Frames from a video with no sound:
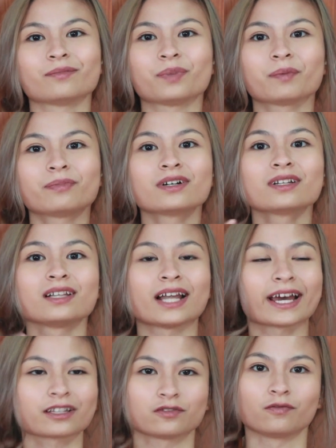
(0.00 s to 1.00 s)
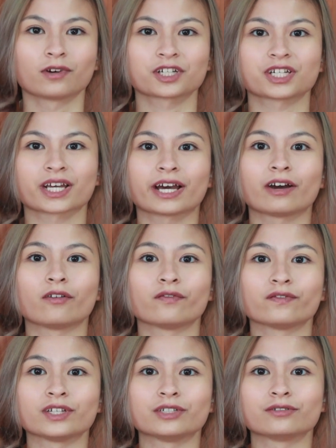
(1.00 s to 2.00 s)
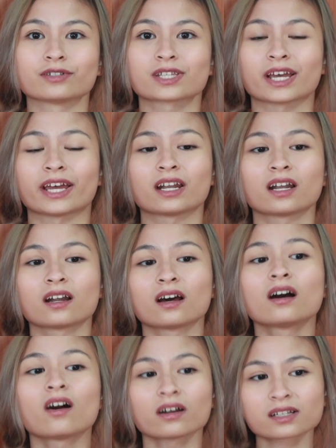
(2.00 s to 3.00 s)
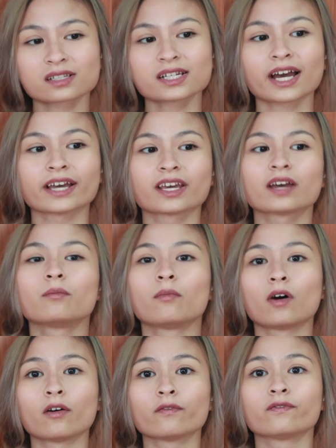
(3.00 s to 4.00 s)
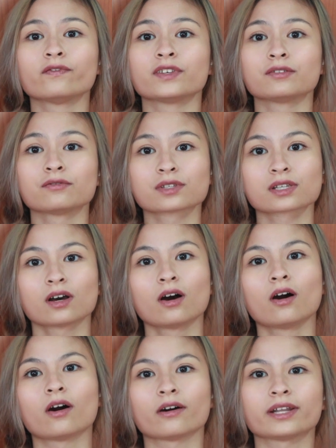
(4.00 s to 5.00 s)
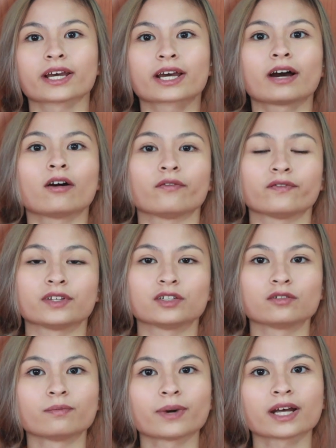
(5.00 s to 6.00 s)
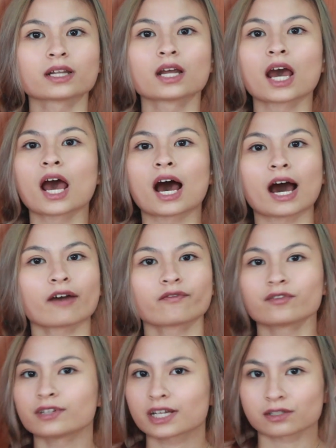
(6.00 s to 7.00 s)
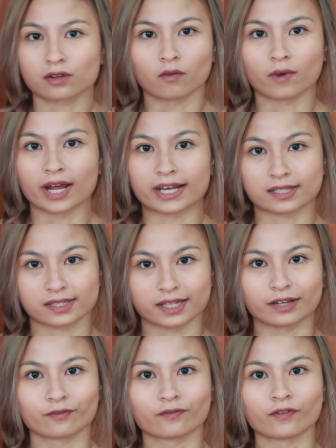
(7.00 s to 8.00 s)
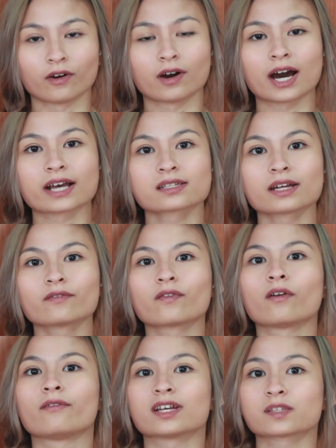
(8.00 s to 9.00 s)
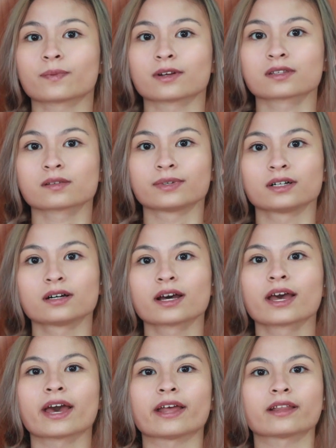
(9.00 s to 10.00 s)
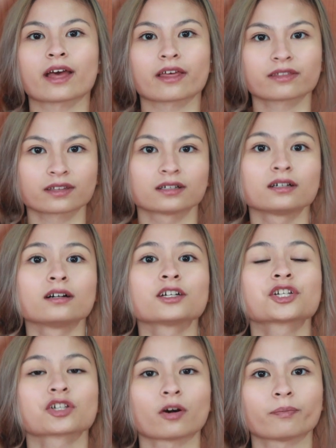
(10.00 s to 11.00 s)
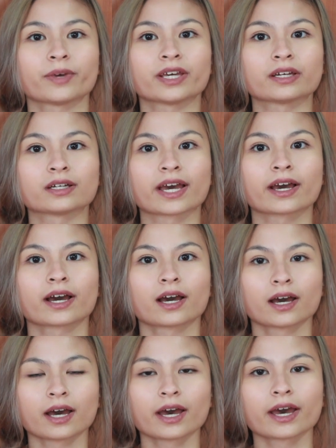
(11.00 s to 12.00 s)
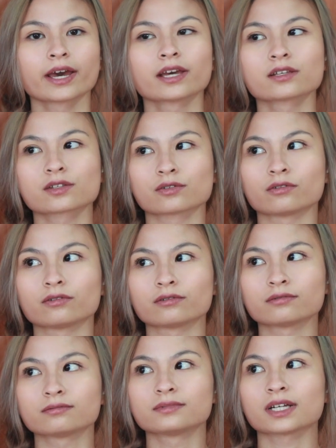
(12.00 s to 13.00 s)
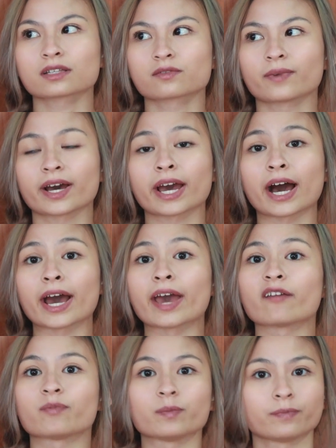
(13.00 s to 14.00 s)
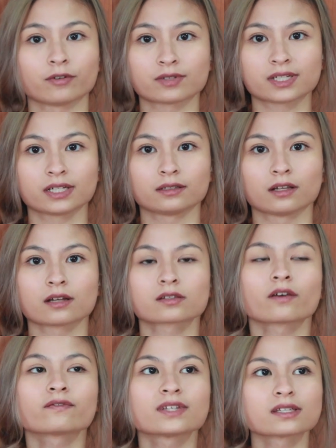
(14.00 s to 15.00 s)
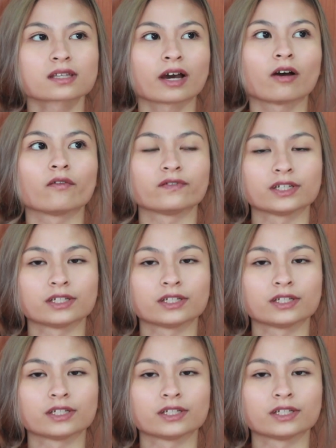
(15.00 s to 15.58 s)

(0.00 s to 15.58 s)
people like to watch that kind of videos, and honestly I get more views on that kind of video, but I feel that's not what I stand for. I stand for responsible and ethical shopping, so that's why I have been posting lots of these kind of